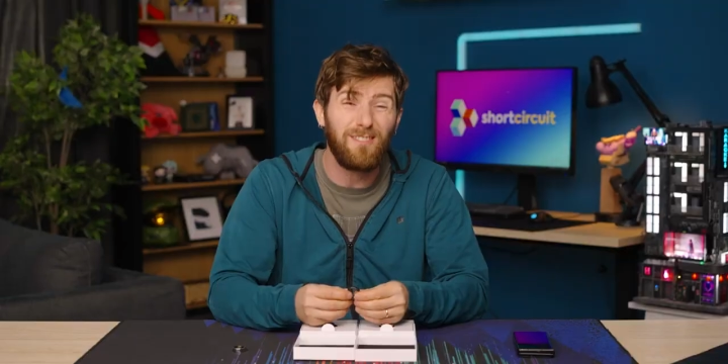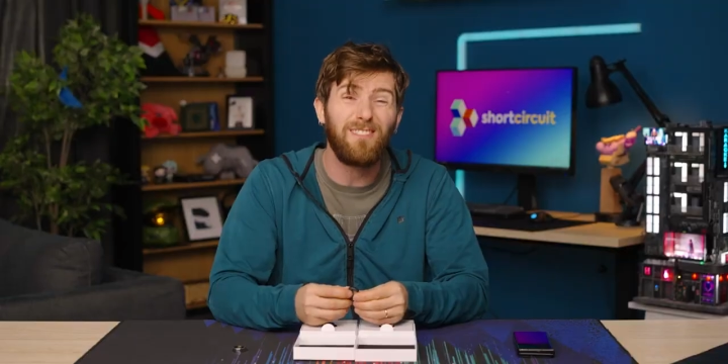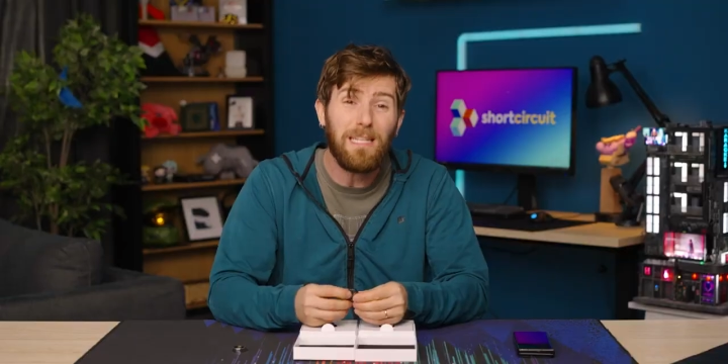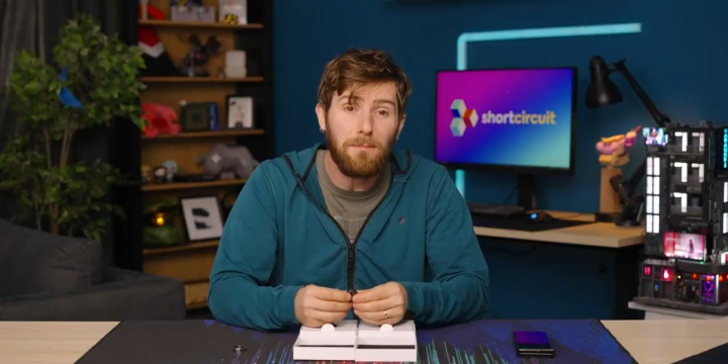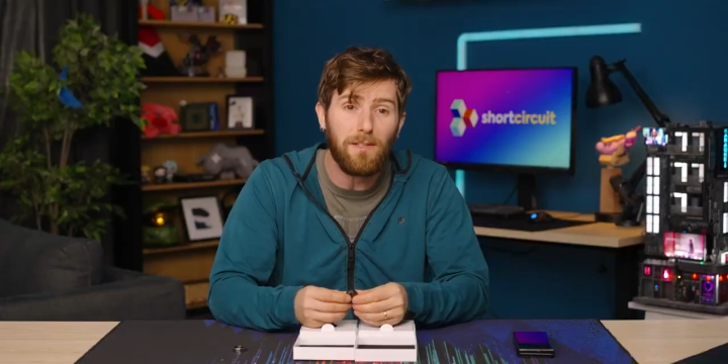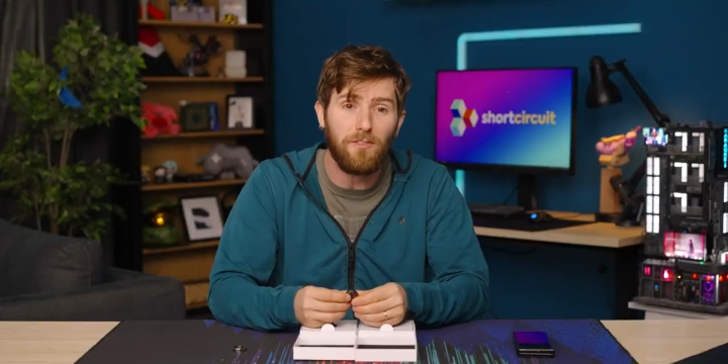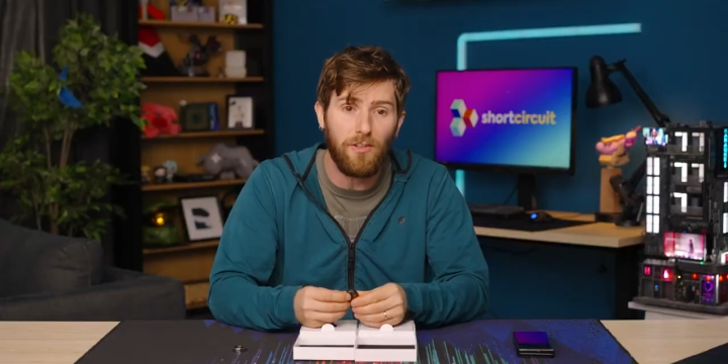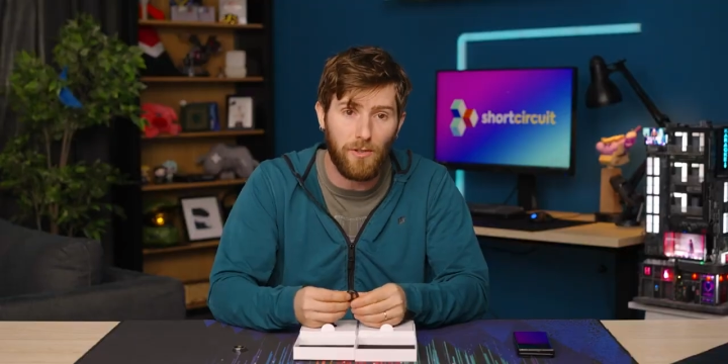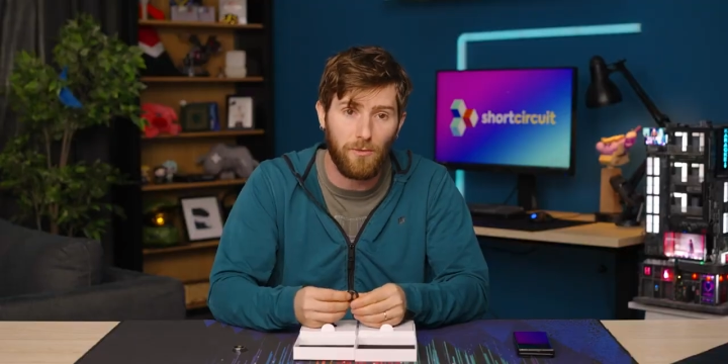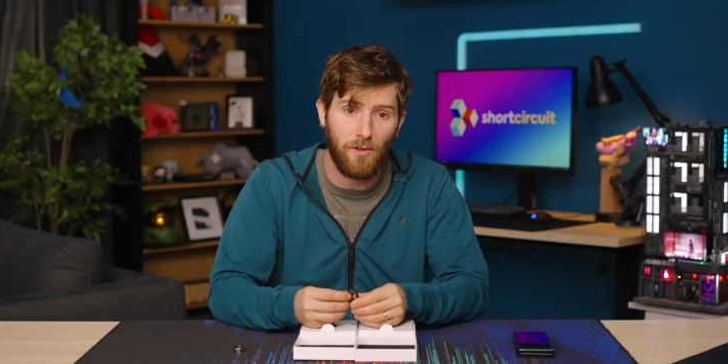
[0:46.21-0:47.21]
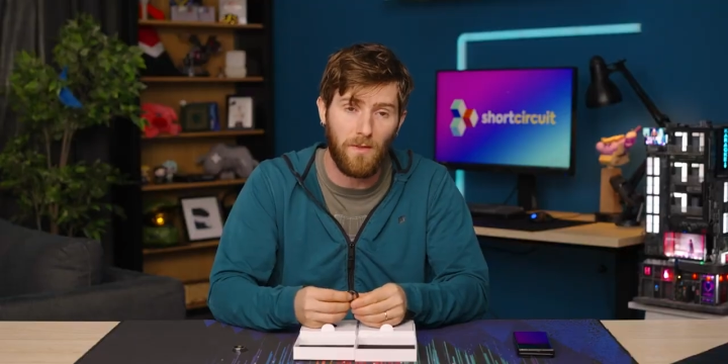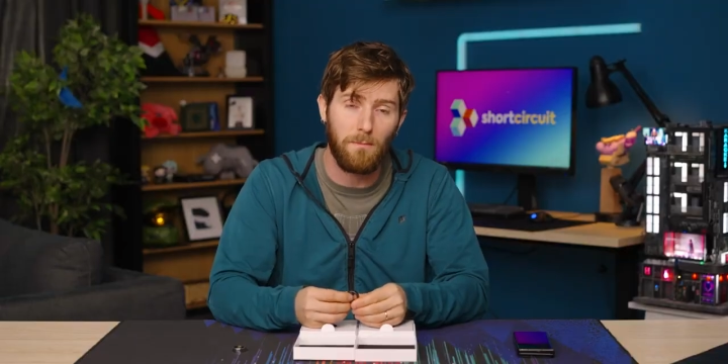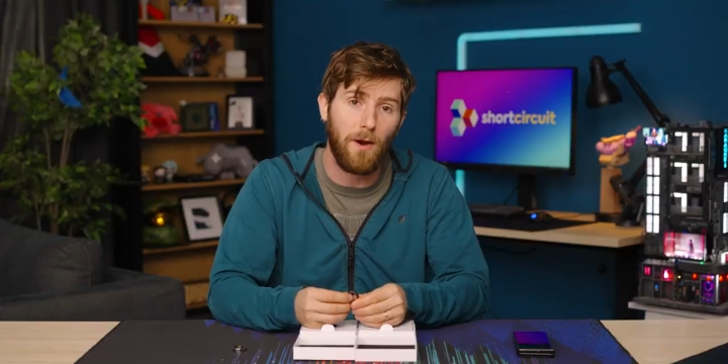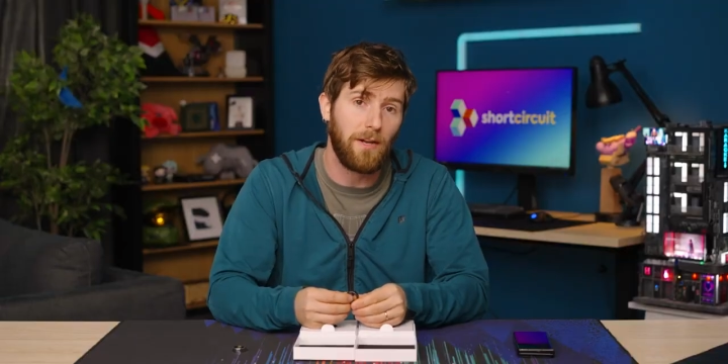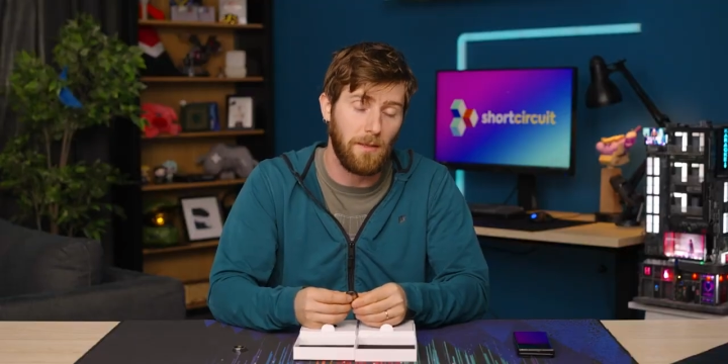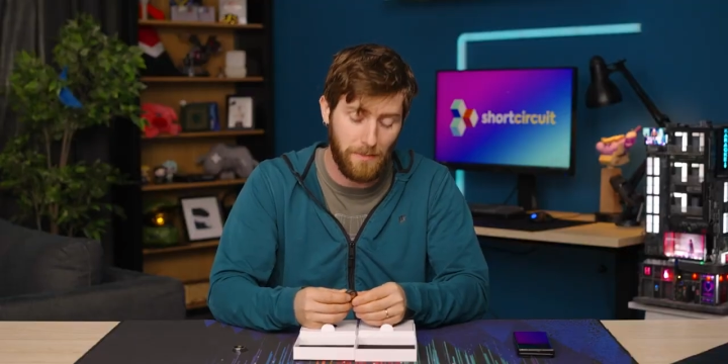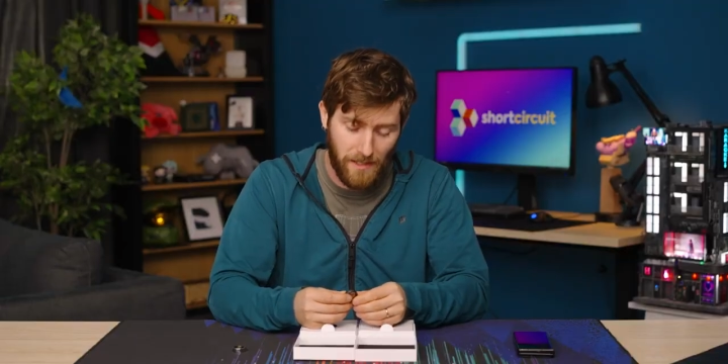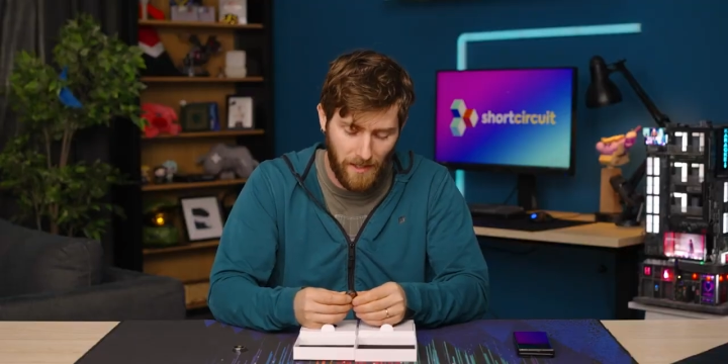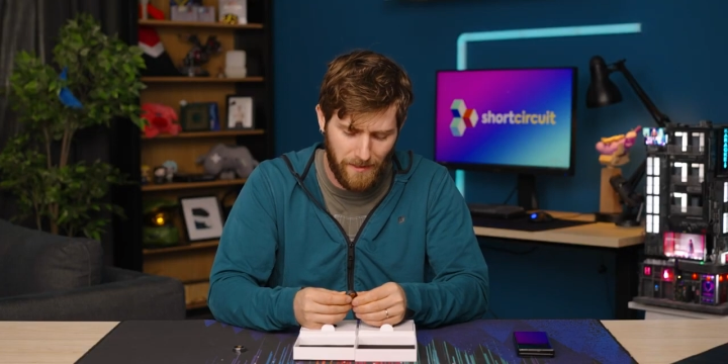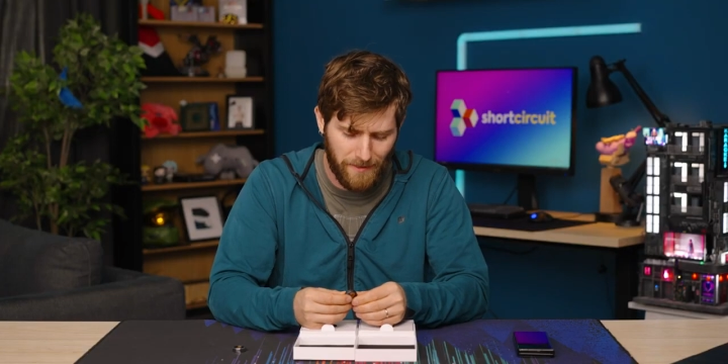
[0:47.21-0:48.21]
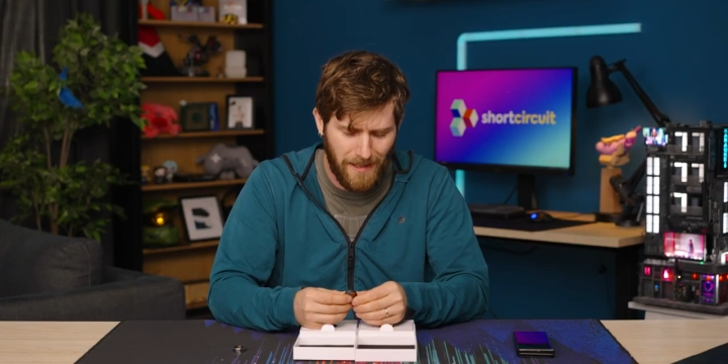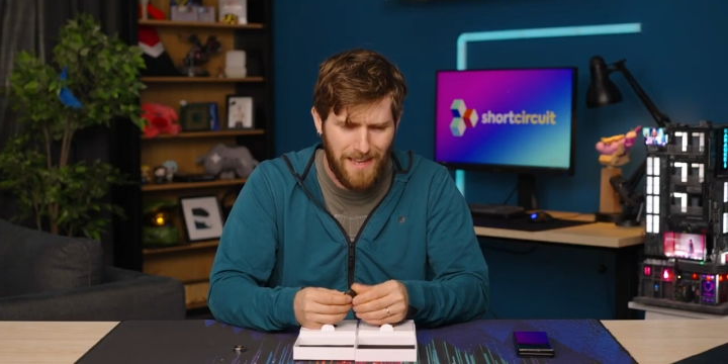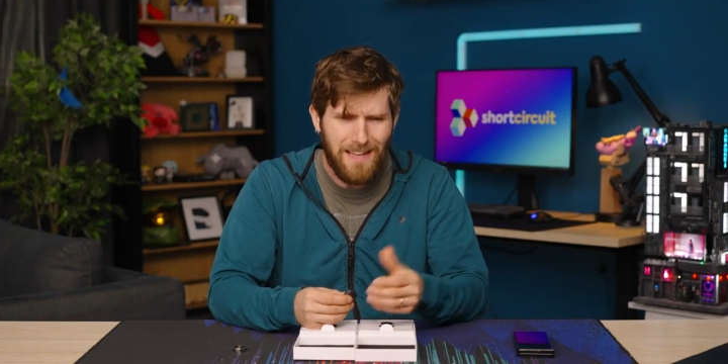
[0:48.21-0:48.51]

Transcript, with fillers: seamless to use on the market, because